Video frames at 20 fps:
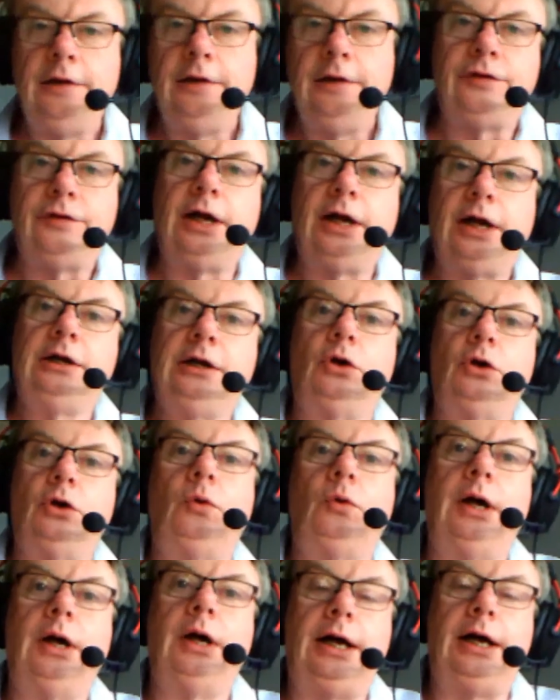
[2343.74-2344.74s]
if I
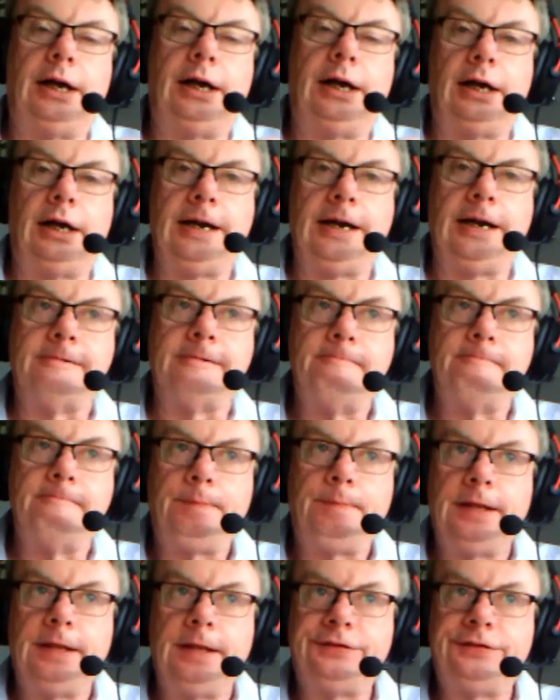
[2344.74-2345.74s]
go and I
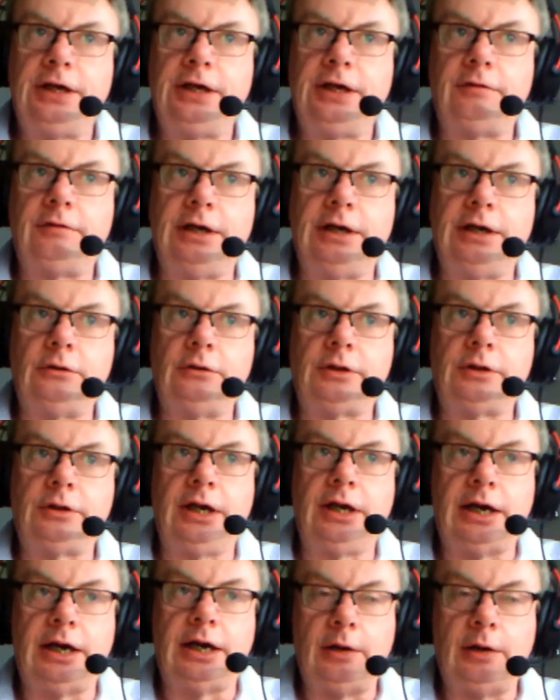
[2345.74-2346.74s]
say, right,
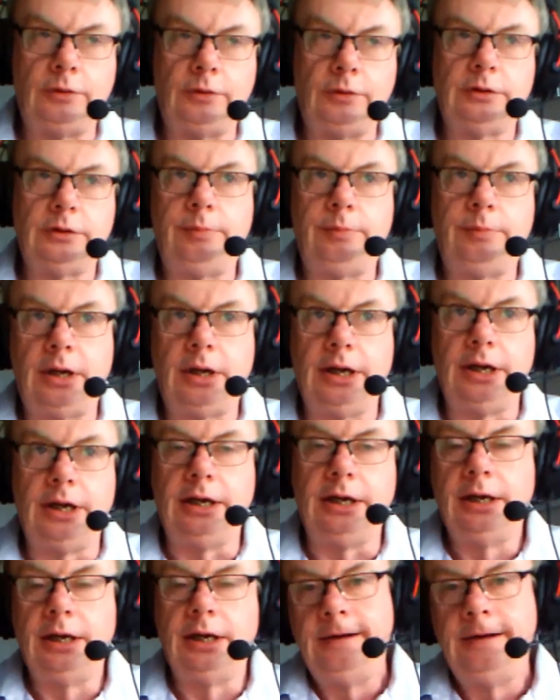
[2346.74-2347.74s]
okay, I want to
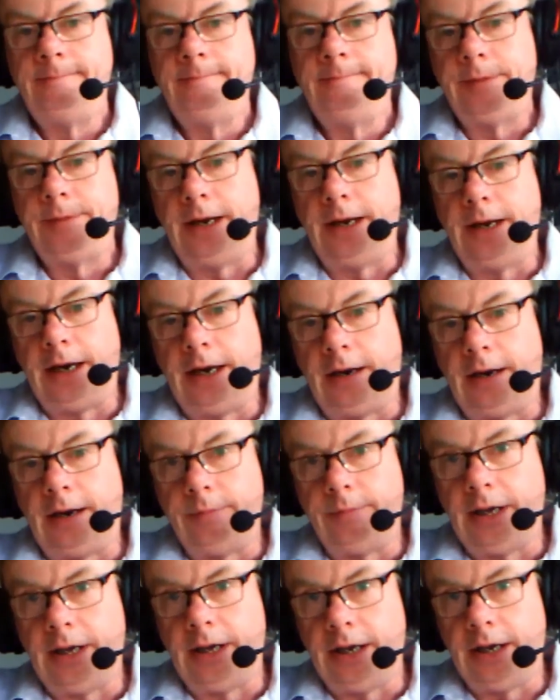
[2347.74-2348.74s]
buy
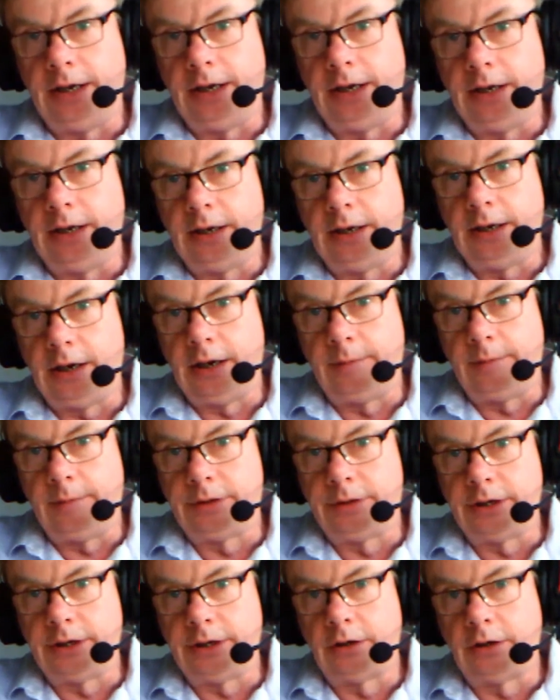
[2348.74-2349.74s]
a
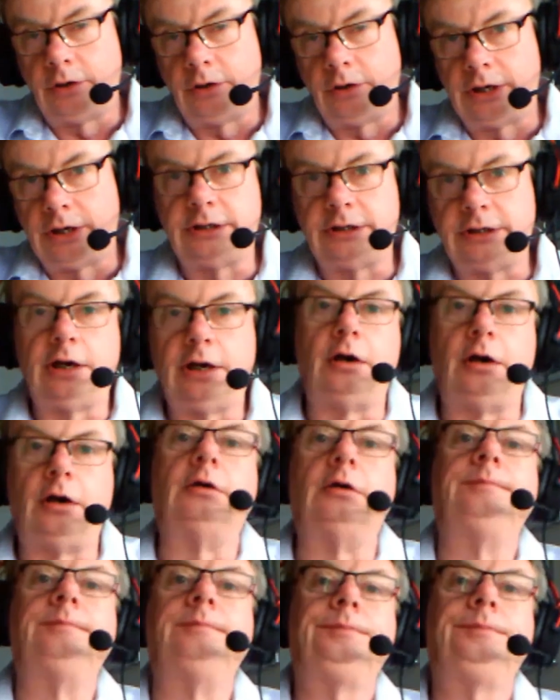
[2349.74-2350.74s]
particular
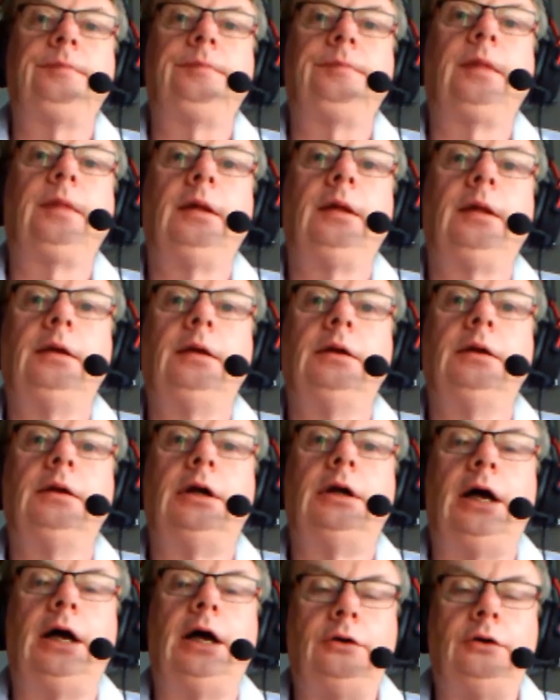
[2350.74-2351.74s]
guitar,
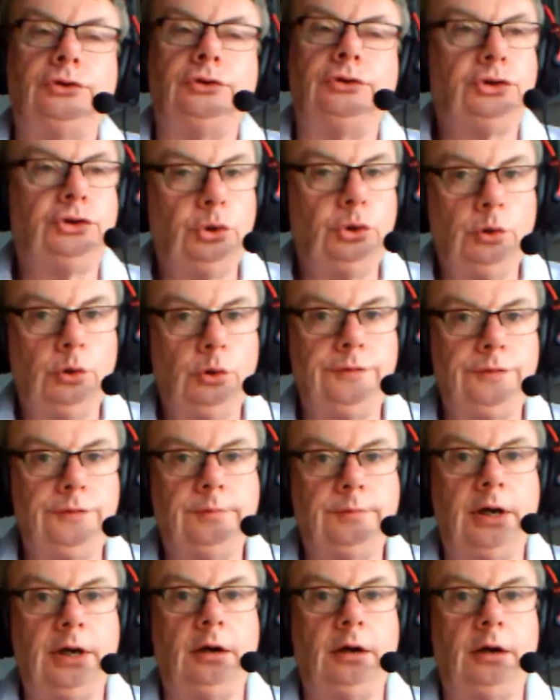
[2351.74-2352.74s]
and there's 2 of
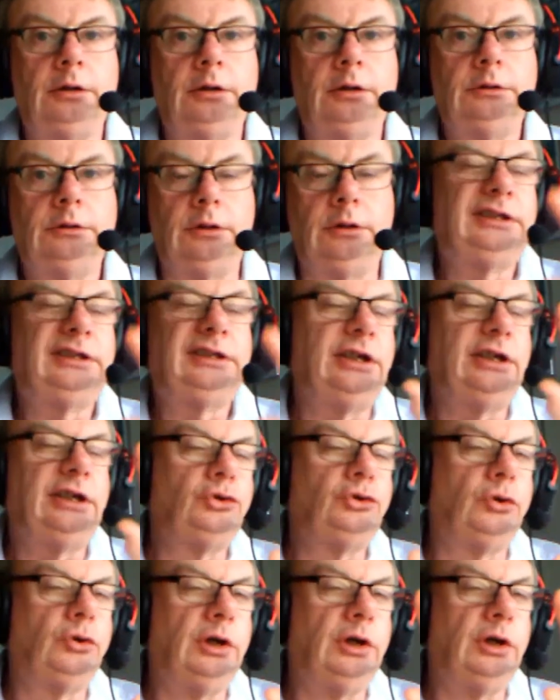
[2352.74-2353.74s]
them there. Well, let's say
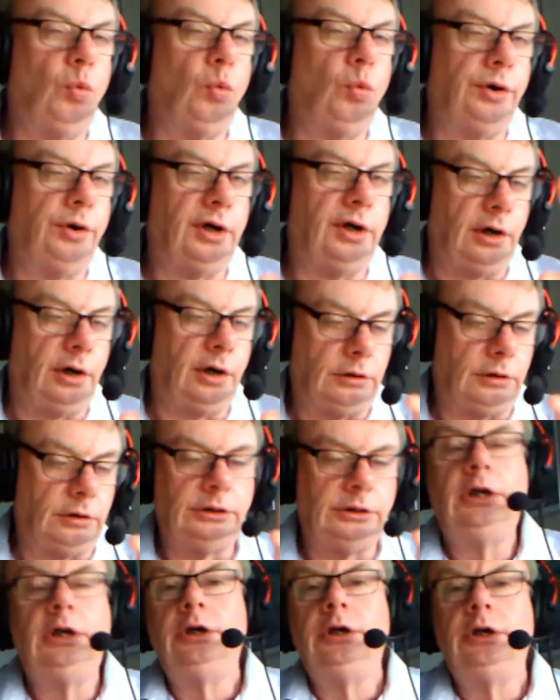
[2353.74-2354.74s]
there's only one there,
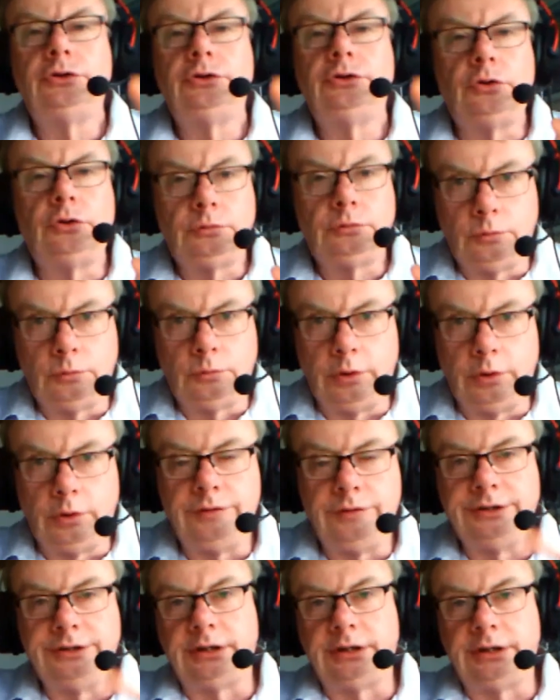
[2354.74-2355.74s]
right? So there's
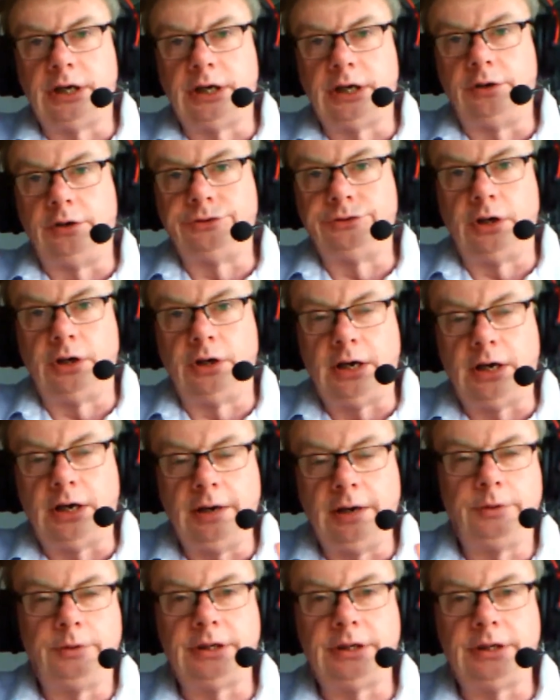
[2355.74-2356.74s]
one of these guitars there.
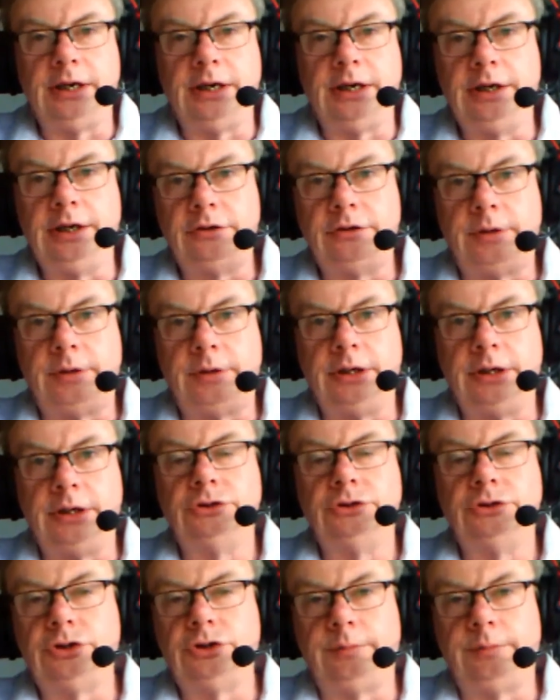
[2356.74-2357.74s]
I put that into
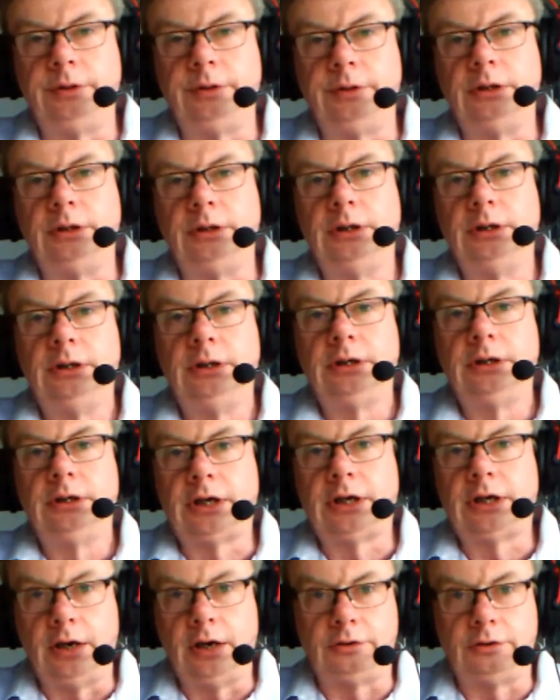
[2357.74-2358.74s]
my shopping
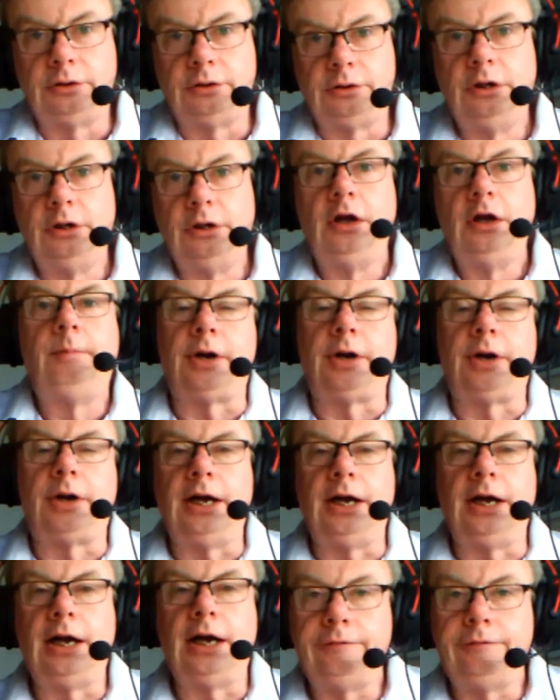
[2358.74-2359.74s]
cart,
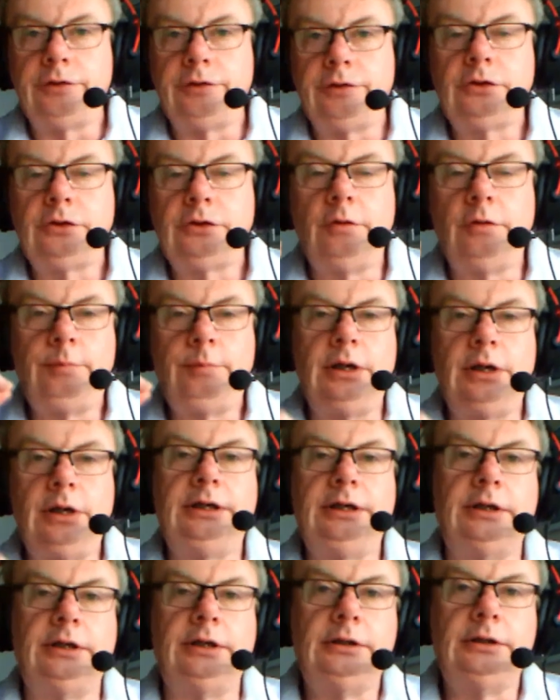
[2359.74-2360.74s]
but I haven't
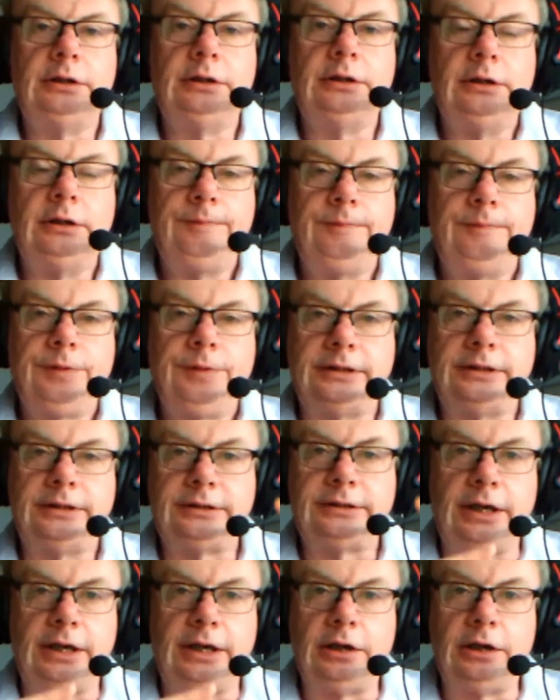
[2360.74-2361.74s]
completed the
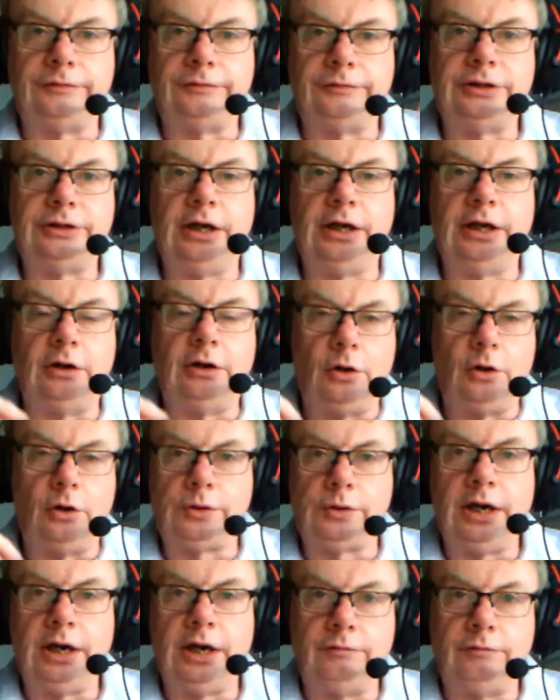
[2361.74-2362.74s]
cycle of saying,
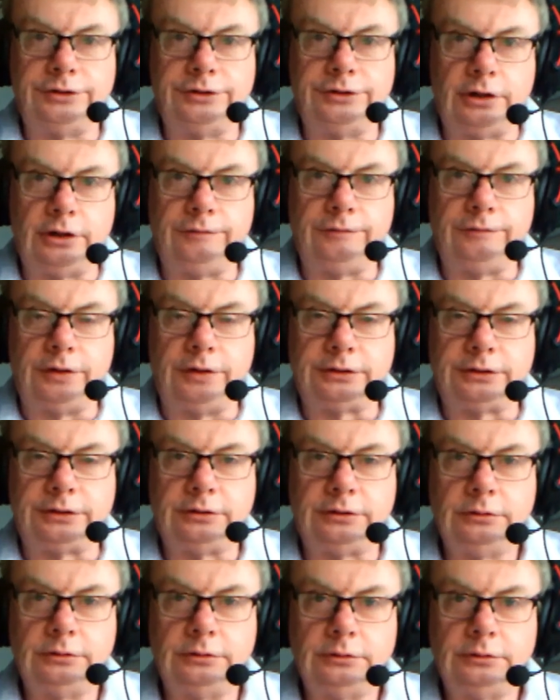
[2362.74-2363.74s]
okay, reserve
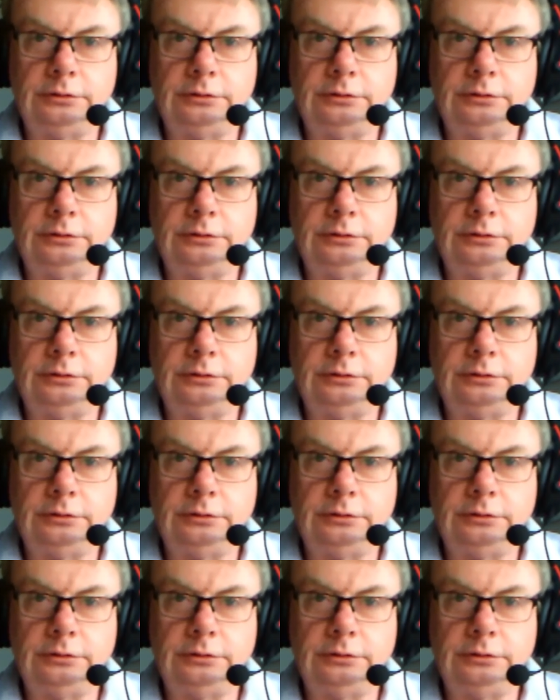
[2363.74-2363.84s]
this.